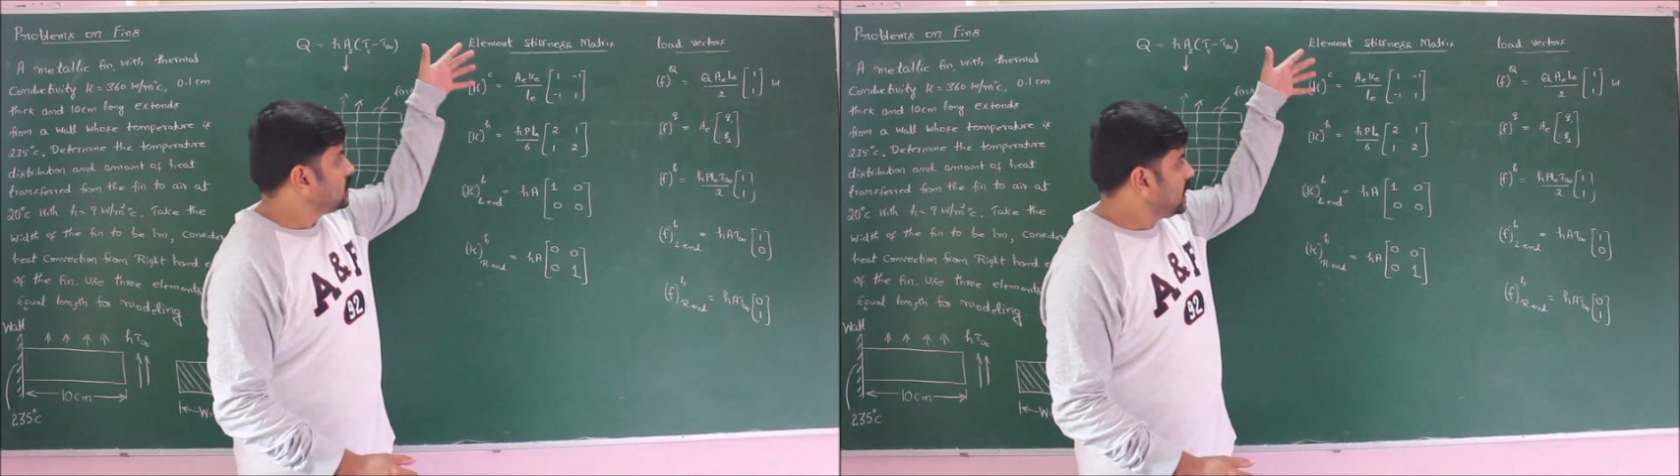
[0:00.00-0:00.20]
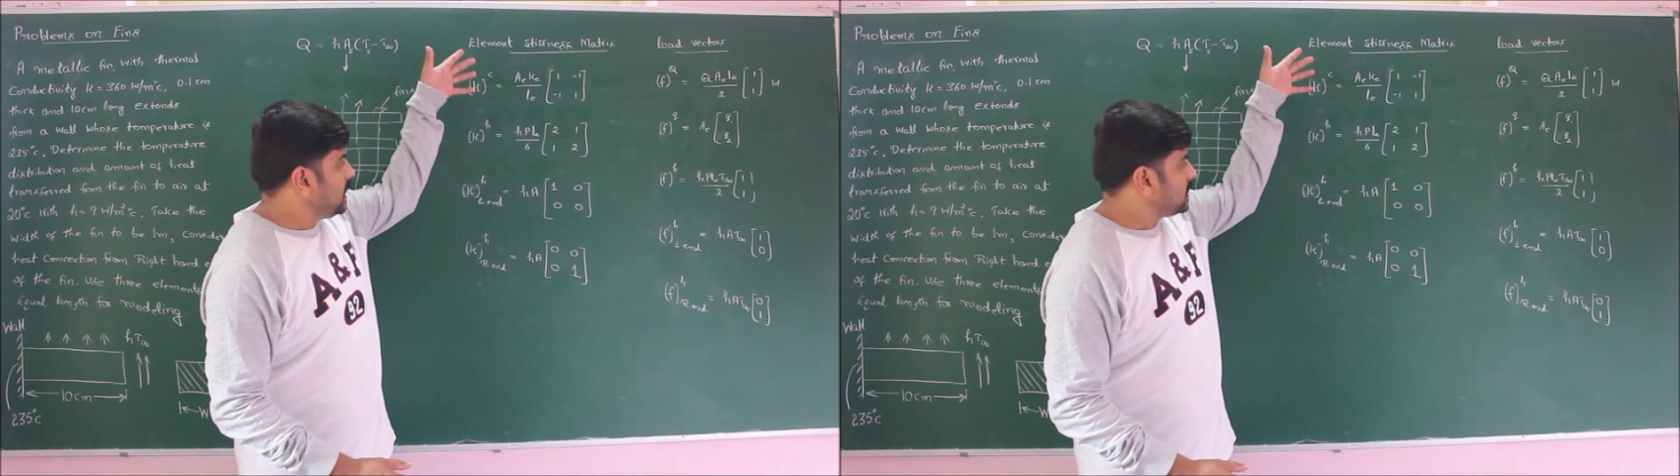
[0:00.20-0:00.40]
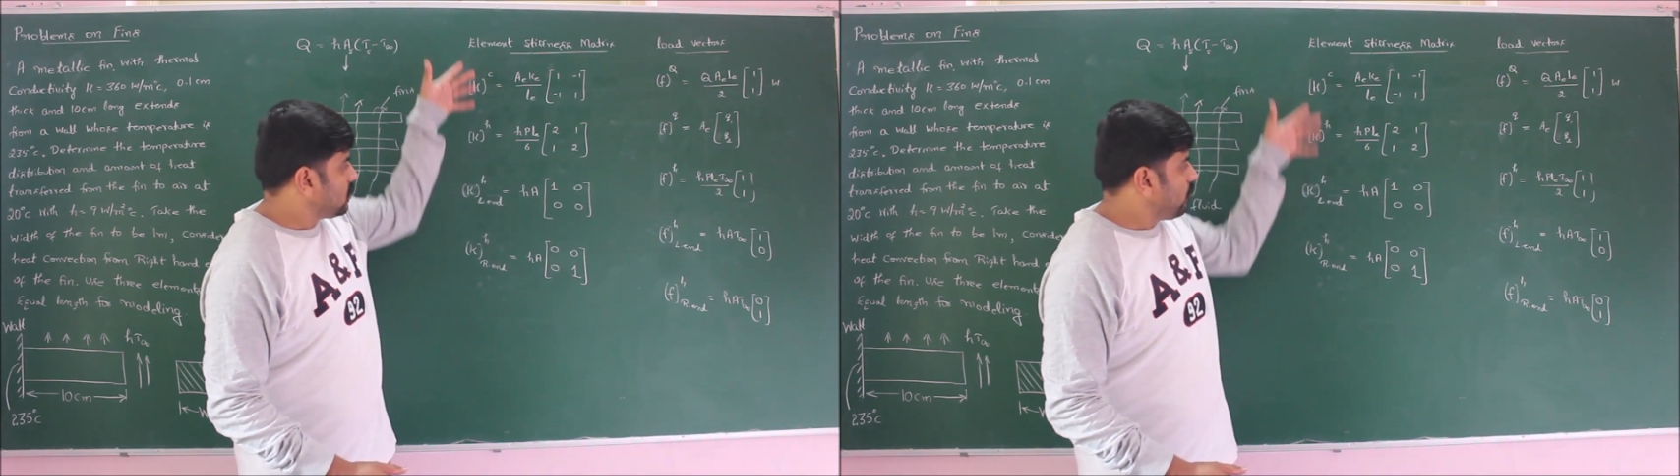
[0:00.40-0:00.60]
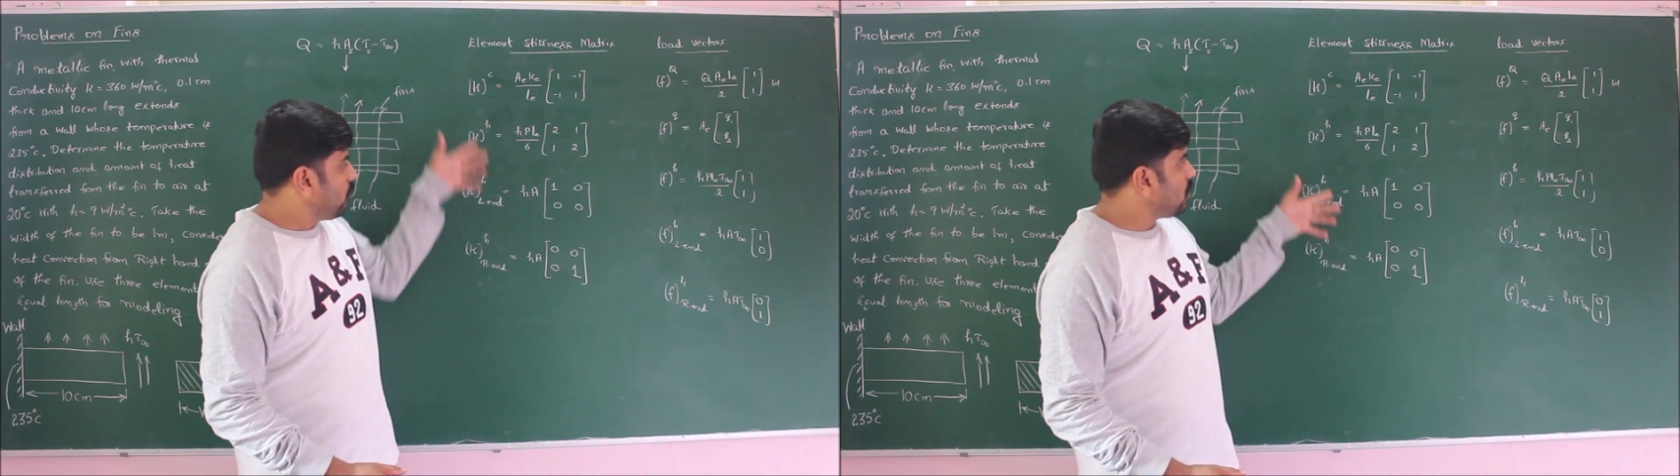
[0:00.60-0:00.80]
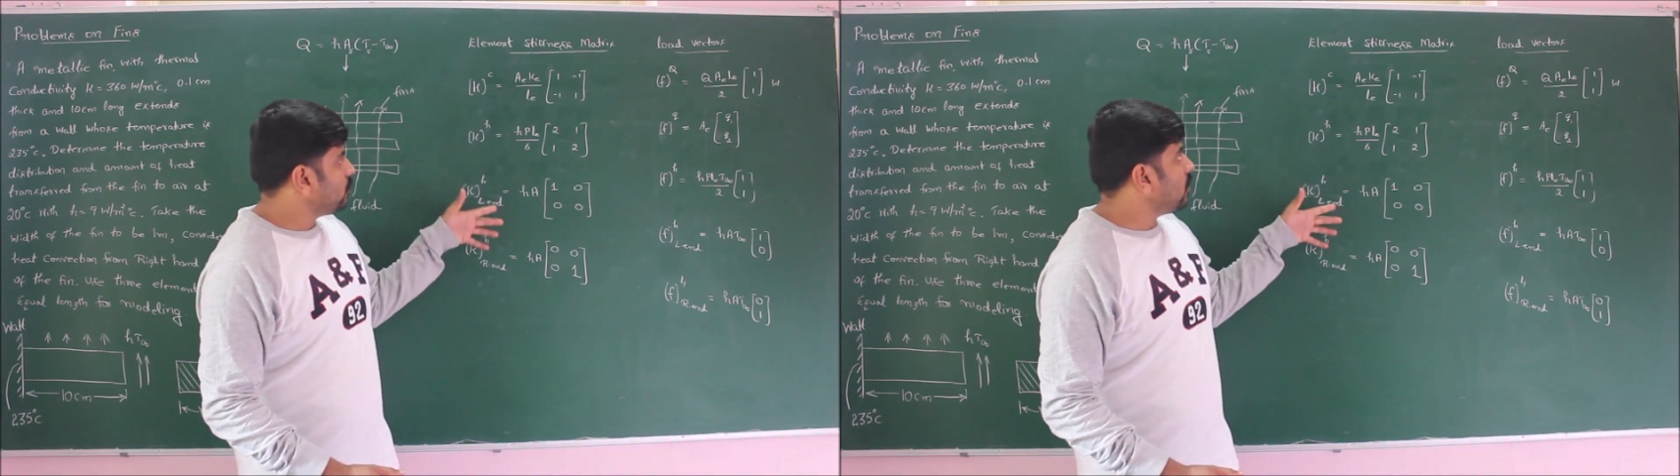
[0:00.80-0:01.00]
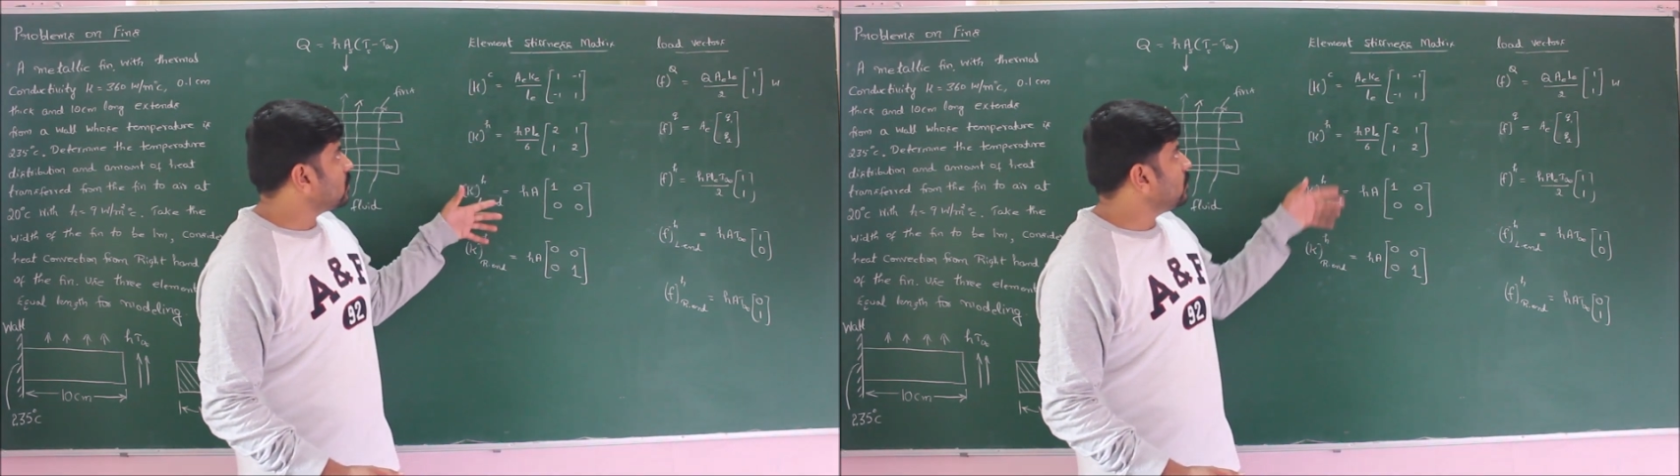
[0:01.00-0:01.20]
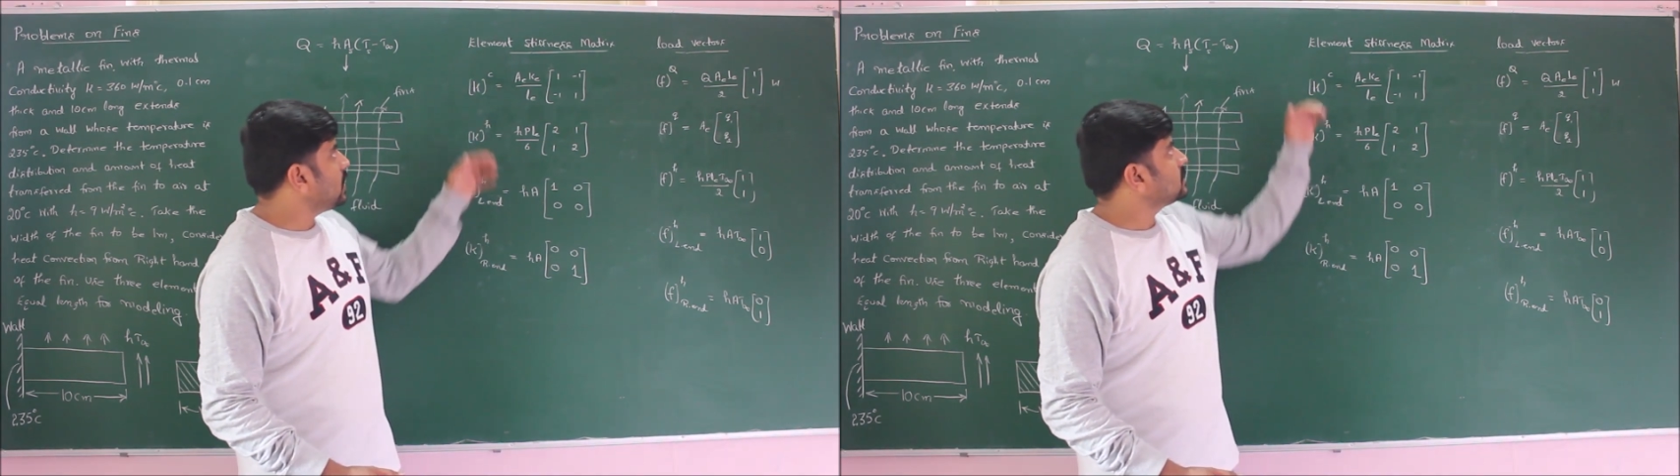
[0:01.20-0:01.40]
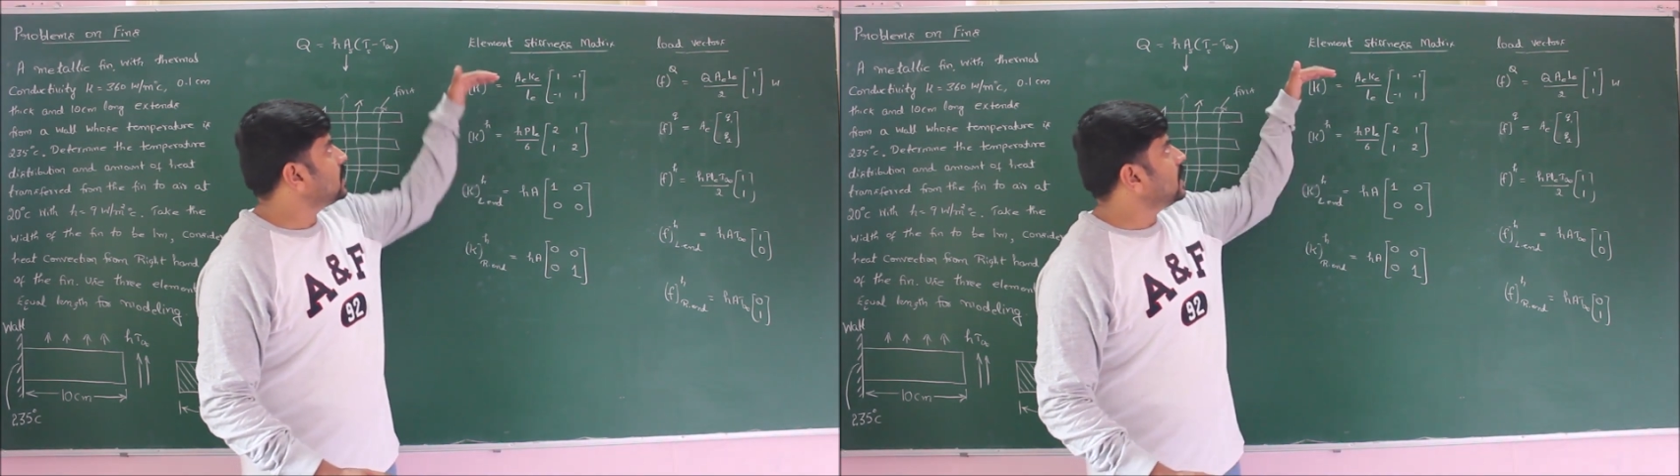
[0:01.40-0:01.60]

these 4 formulas